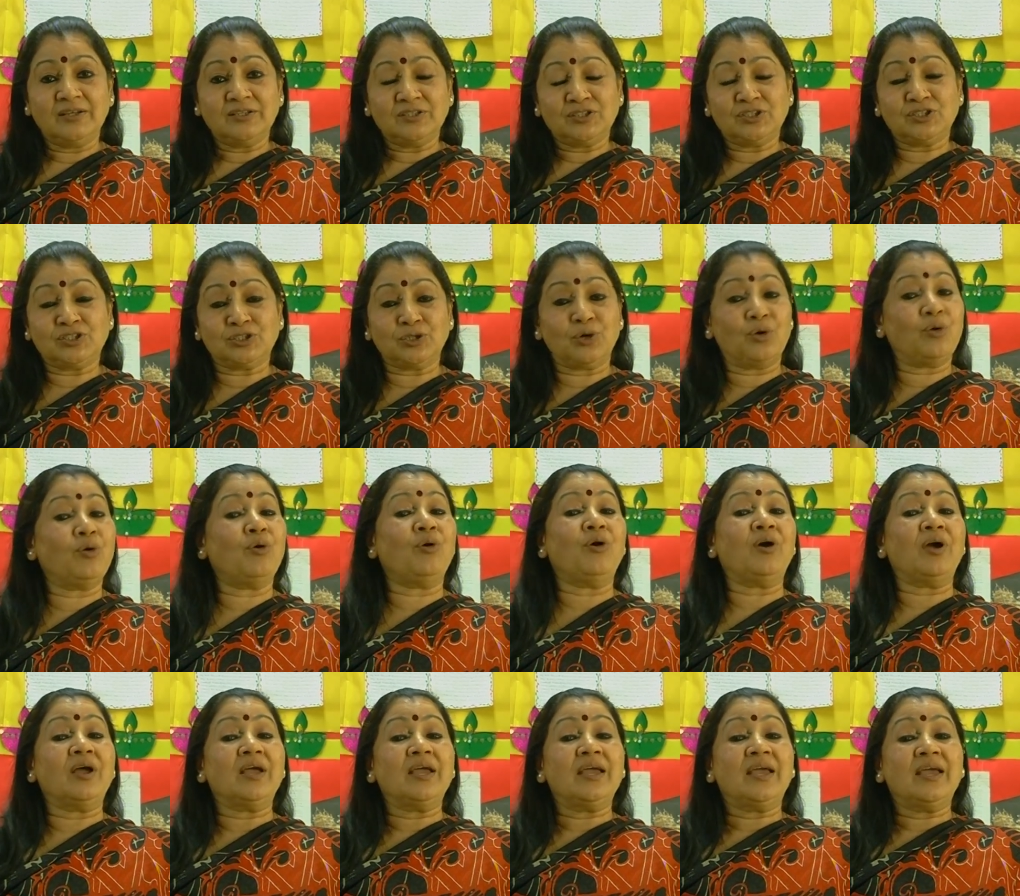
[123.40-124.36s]

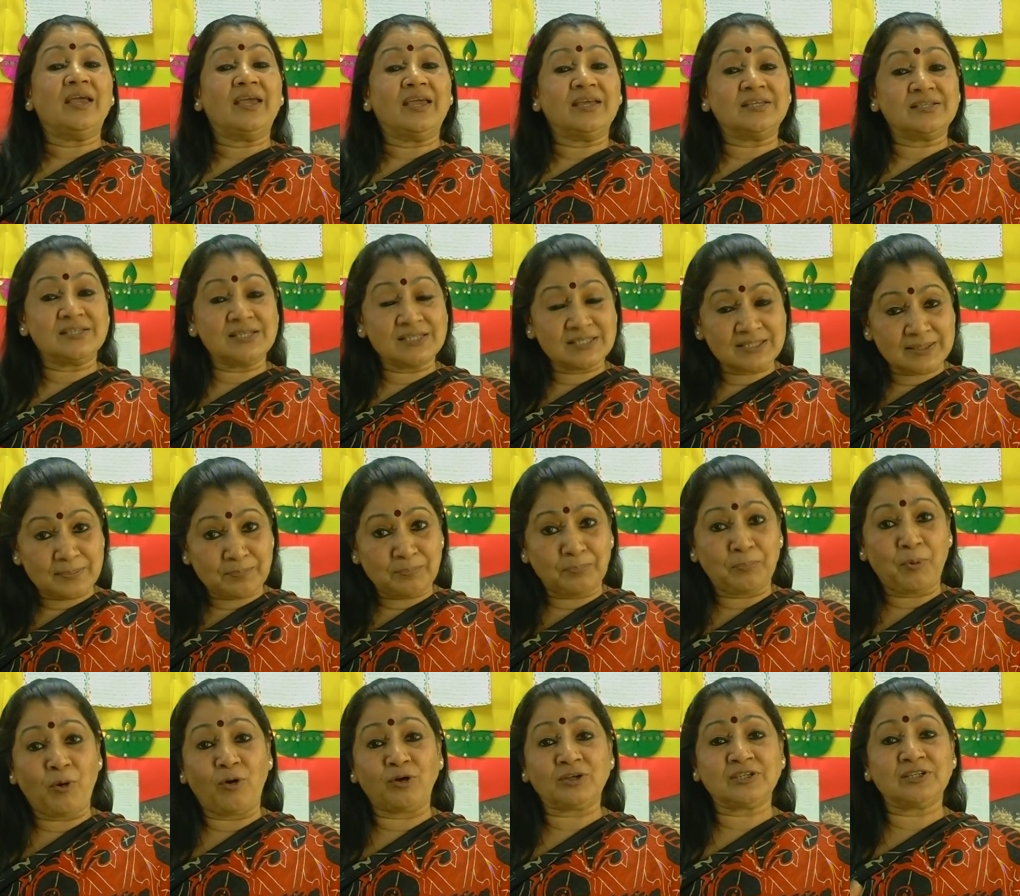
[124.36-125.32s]
So it is
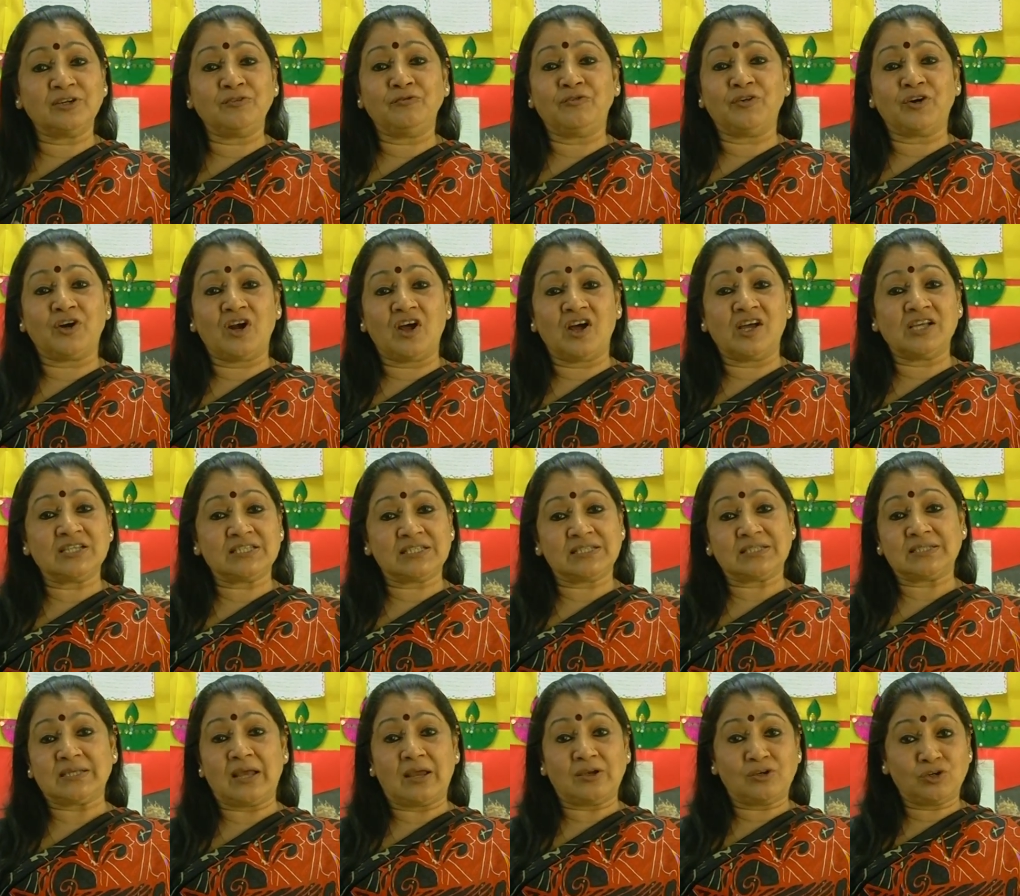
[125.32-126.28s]
important for
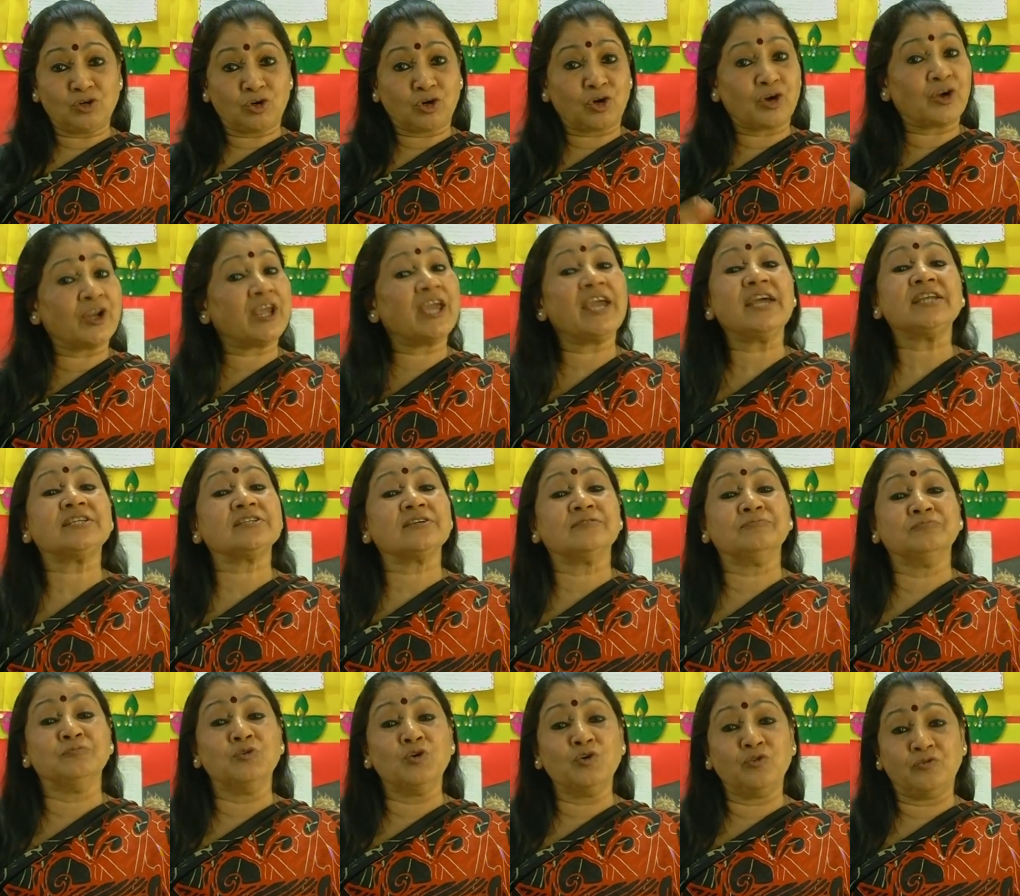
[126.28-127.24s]
us to create a
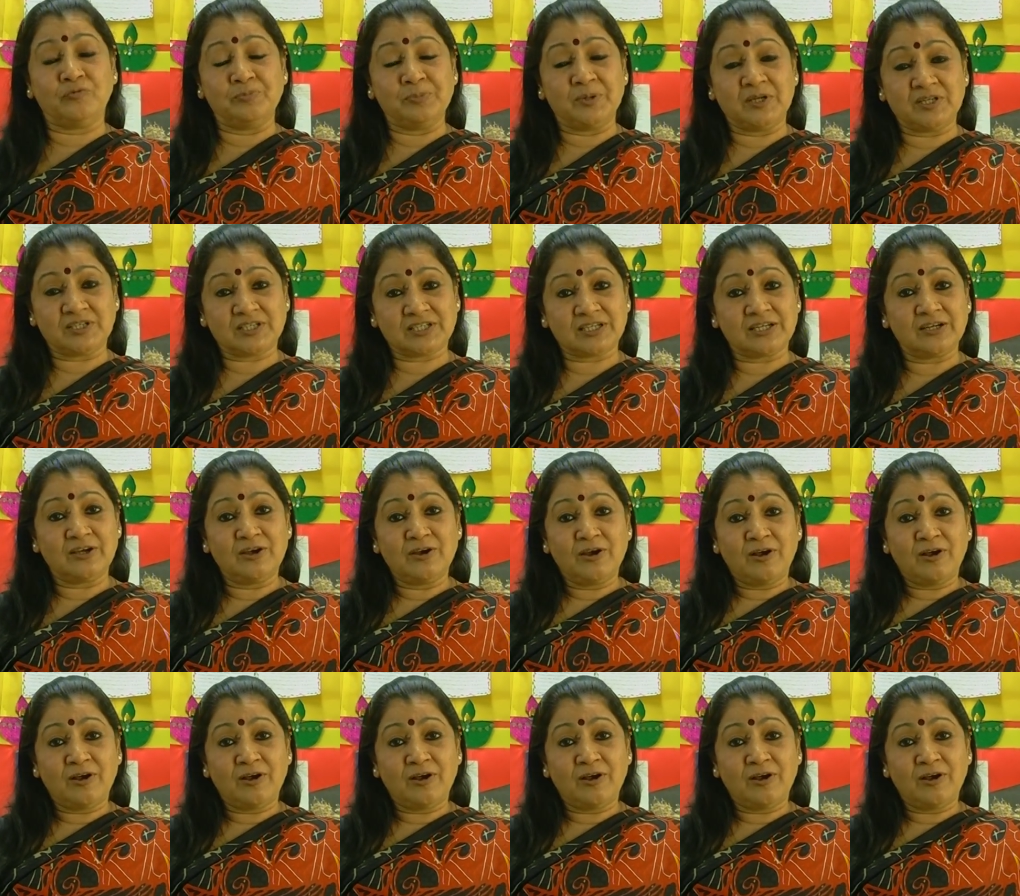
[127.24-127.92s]
movement